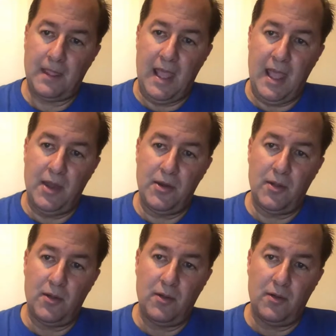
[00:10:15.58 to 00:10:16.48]
and
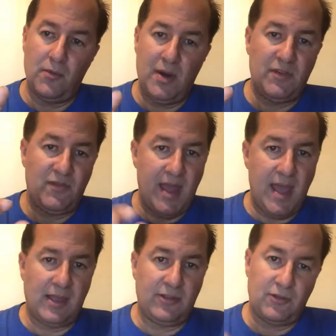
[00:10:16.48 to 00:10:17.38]
Rivas
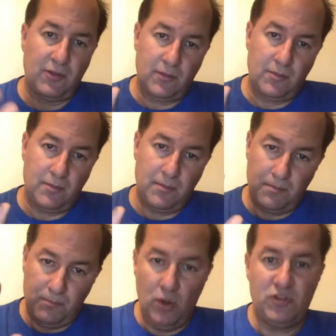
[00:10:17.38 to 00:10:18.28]
Villegas
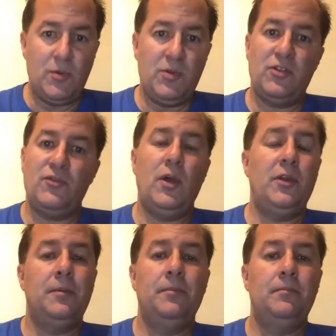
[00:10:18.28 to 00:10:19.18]
pushed him with his foot
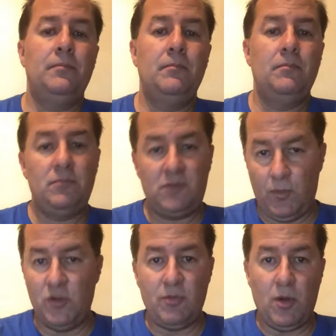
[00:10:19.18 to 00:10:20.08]
to
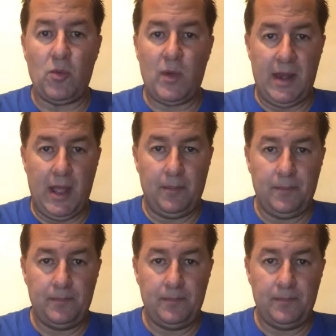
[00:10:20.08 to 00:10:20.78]
push him all the way down.